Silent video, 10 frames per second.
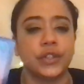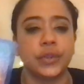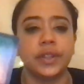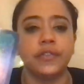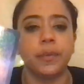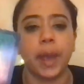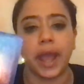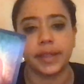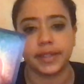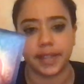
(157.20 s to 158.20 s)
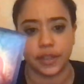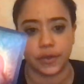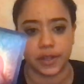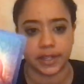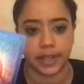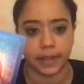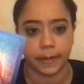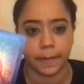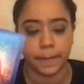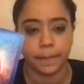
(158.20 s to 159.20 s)
2 different paths that you could take.
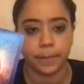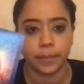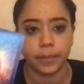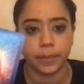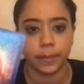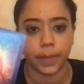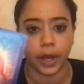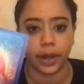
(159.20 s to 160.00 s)
All